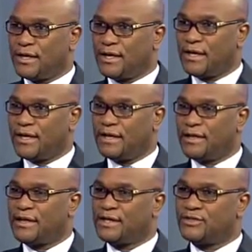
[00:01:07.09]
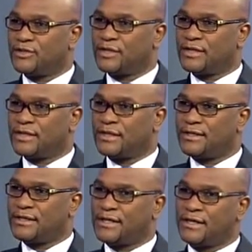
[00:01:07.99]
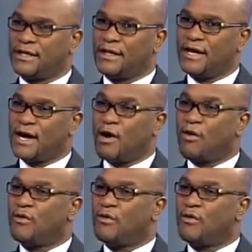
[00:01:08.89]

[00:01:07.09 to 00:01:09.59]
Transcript: uh, in ensuring that uh,